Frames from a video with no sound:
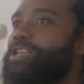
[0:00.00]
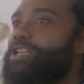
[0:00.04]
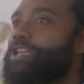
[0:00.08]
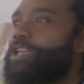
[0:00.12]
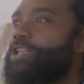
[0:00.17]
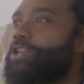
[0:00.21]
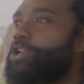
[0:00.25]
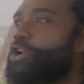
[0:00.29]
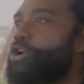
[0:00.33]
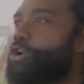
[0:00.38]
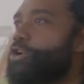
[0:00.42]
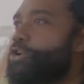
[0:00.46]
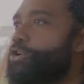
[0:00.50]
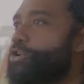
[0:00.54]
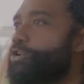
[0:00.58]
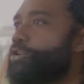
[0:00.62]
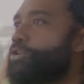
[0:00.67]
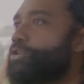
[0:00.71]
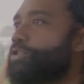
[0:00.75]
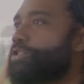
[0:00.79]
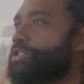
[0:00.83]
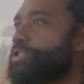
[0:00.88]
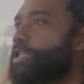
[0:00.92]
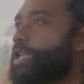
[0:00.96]
an
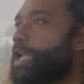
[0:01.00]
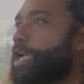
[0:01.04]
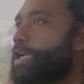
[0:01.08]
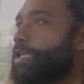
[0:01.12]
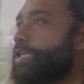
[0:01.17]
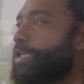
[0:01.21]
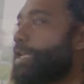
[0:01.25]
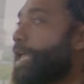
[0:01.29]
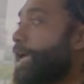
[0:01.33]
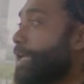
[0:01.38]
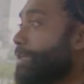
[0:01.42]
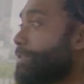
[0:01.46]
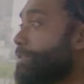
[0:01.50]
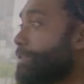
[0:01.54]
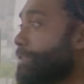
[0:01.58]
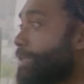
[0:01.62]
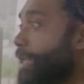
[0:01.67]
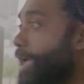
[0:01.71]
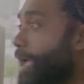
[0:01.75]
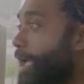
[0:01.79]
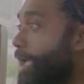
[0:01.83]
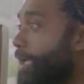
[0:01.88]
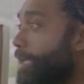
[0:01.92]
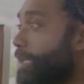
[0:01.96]
urge that I could not
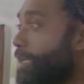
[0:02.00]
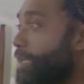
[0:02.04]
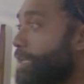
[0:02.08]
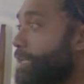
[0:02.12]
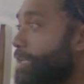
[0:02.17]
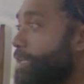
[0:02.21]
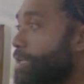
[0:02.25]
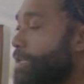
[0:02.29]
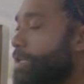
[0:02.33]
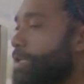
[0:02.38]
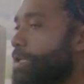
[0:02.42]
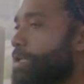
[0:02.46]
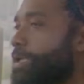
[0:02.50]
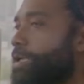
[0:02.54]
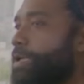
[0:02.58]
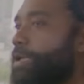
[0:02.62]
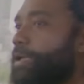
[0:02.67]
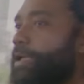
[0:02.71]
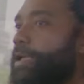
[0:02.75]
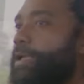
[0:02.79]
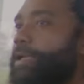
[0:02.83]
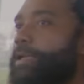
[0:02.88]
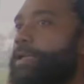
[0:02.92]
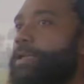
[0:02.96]
deny.
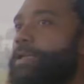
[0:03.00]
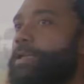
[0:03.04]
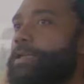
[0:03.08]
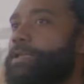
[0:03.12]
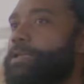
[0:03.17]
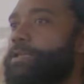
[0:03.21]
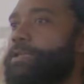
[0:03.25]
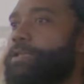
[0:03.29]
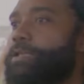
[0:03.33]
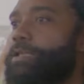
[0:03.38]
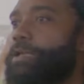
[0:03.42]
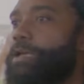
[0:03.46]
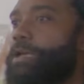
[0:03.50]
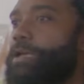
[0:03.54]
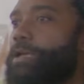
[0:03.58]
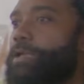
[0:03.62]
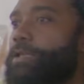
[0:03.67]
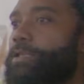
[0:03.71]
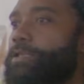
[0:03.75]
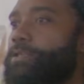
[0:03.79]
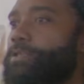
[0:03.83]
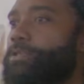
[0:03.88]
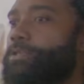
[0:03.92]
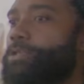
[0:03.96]
And,
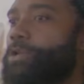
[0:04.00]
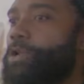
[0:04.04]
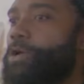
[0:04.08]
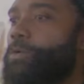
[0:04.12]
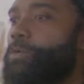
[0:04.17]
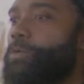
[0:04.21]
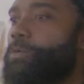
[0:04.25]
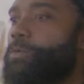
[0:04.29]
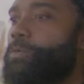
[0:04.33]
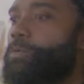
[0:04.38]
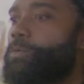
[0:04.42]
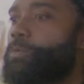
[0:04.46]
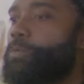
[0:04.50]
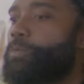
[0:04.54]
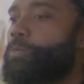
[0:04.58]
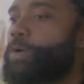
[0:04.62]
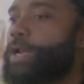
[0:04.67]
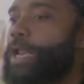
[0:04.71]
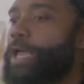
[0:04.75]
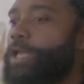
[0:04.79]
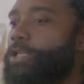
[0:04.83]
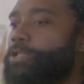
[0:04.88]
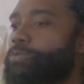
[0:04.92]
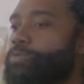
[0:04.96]

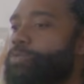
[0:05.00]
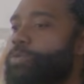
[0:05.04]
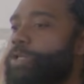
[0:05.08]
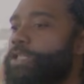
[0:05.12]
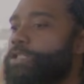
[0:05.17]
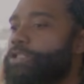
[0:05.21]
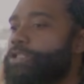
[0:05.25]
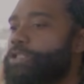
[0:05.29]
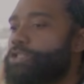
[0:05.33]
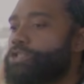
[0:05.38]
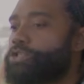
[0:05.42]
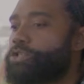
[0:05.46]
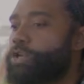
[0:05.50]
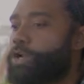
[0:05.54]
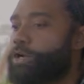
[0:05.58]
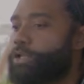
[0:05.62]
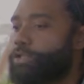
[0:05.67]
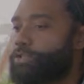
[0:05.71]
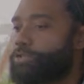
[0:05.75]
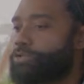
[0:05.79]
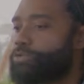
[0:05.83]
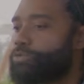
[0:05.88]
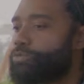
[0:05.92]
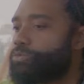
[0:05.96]
when I really just
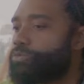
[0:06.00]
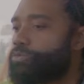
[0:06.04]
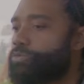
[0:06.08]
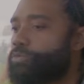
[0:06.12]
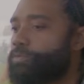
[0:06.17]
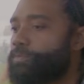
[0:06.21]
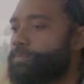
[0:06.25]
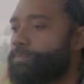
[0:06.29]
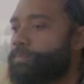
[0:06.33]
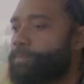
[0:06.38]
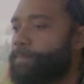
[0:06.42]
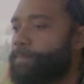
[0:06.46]
started to